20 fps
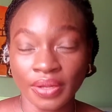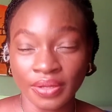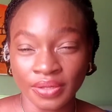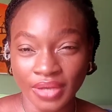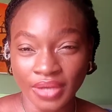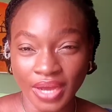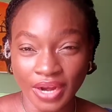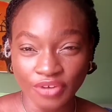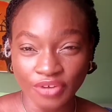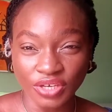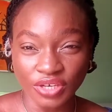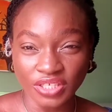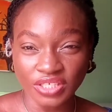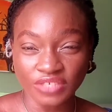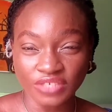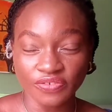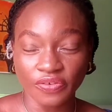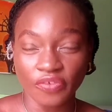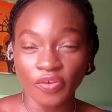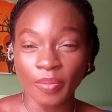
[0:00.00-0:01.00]
characteristics
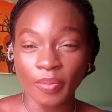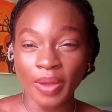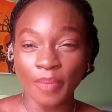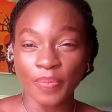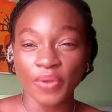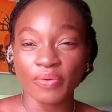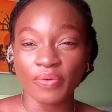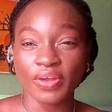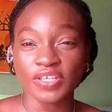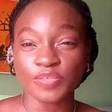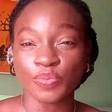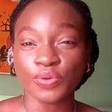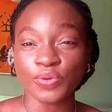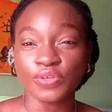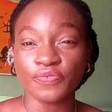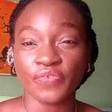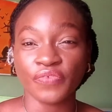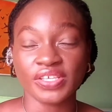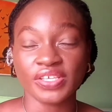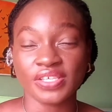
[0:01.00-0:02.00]
from our parents, both
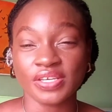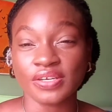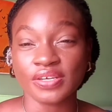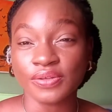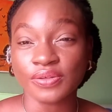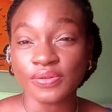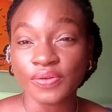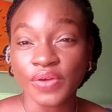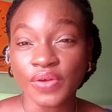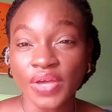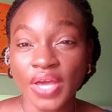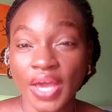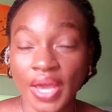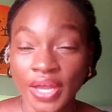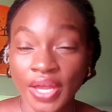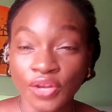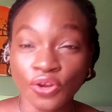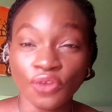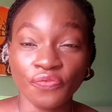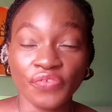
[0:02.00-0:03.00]
physical and
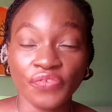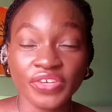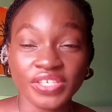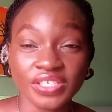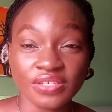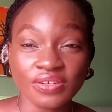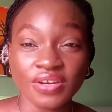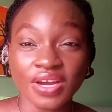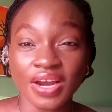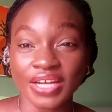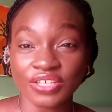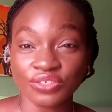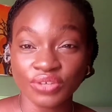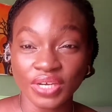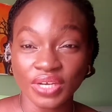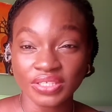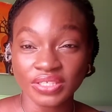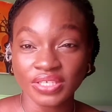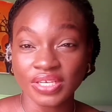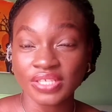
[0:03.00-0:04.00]
non-physical
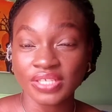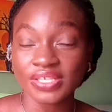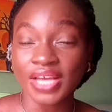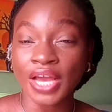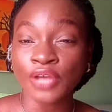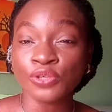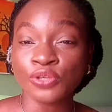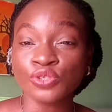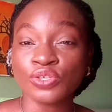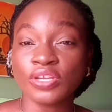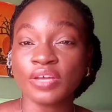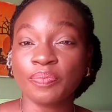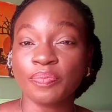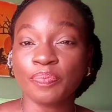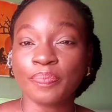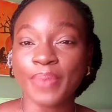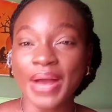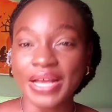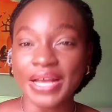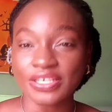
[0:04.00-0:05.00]
characteristics, are usually
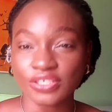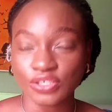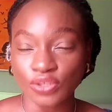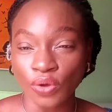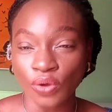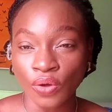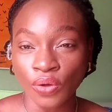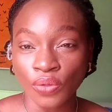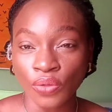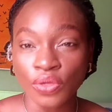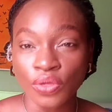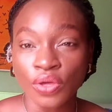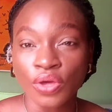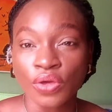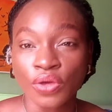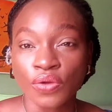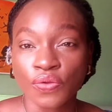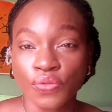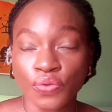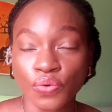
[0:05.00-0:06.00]
passed on
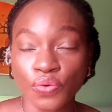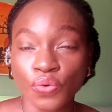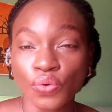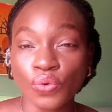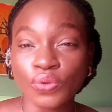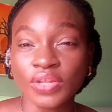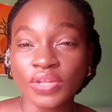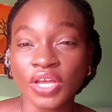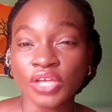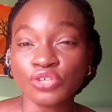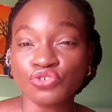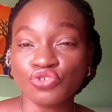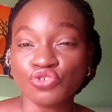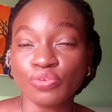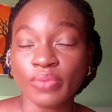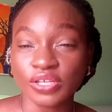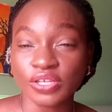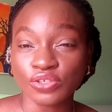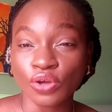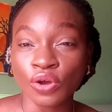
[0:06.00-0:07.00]
through the
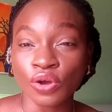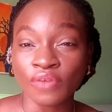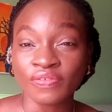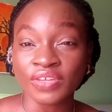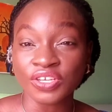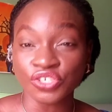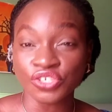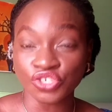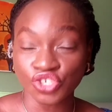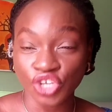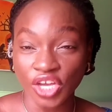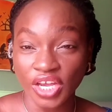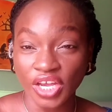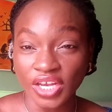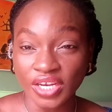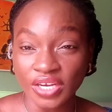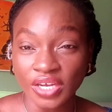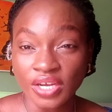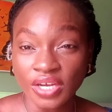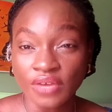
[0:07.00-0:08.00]
instrument of the
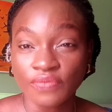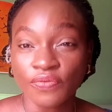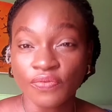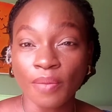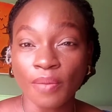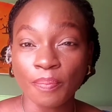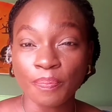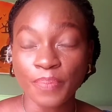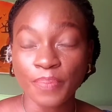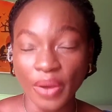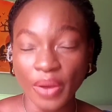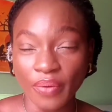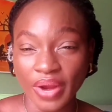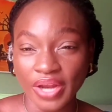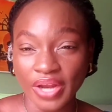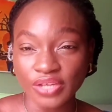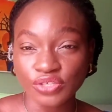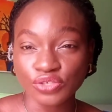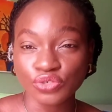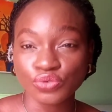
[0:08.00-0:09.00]
gene from
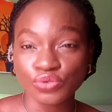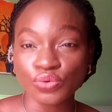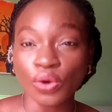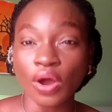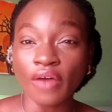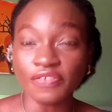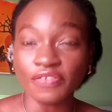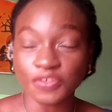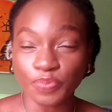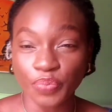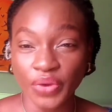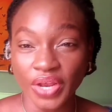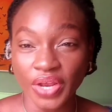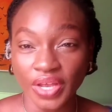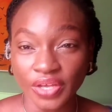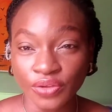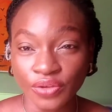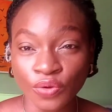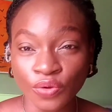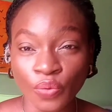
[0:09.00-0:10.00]
parents to
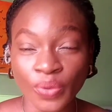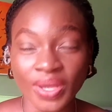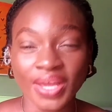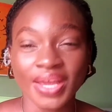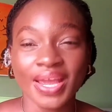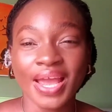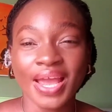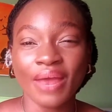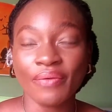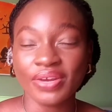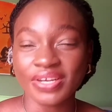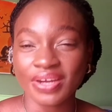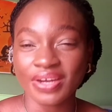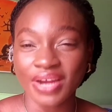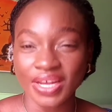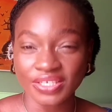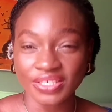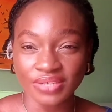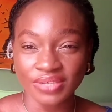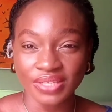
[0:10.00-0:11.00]
offspring. We inherit
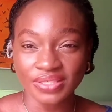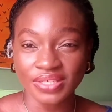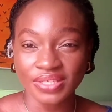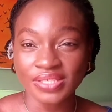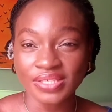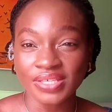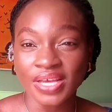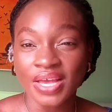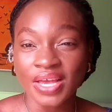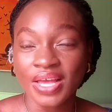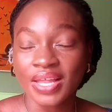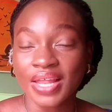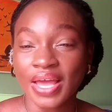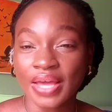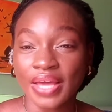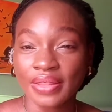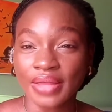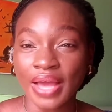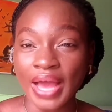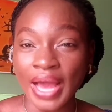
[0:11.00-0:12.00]
characteristics like
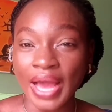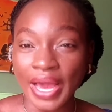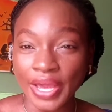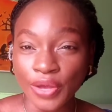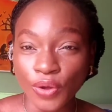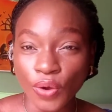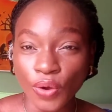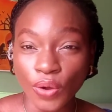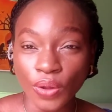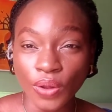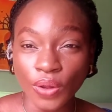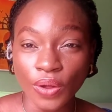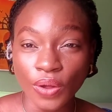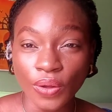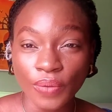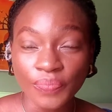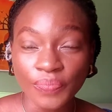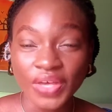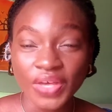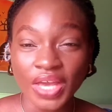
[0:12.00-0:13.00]
the eye color,
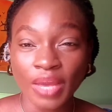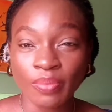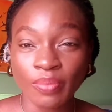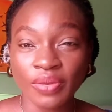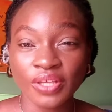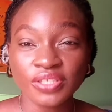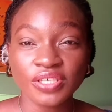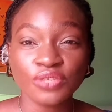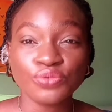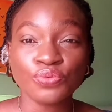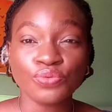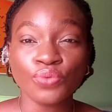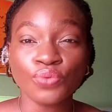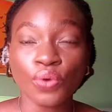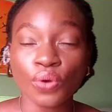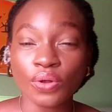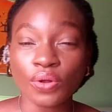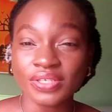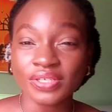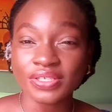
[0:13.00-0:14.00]
ability to
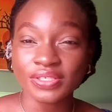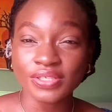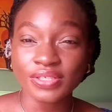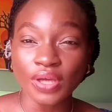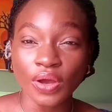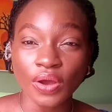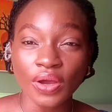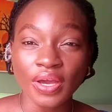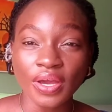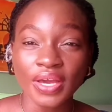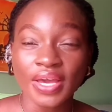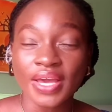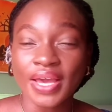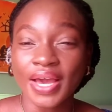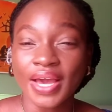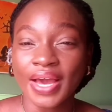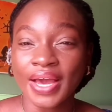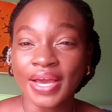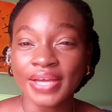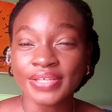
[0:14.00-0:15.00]
roll the tongue,
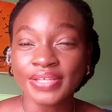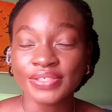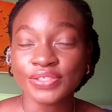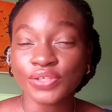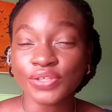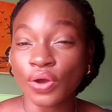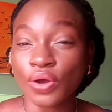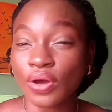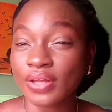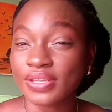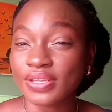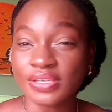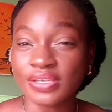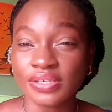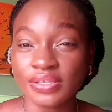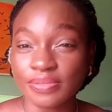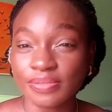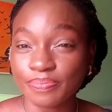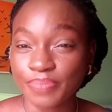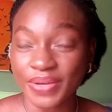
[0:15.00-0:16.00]
and other
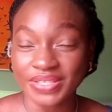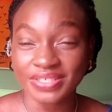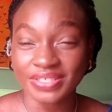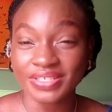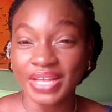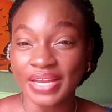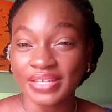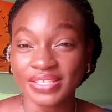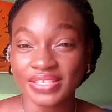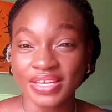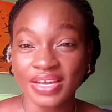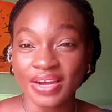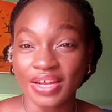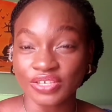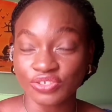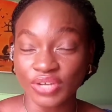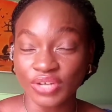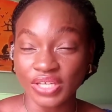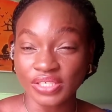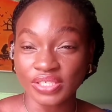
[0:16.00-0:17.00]
personality
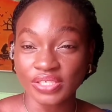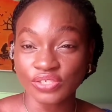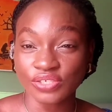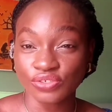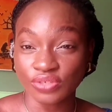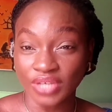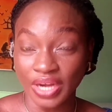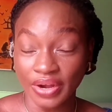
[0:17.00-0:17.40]
characteristics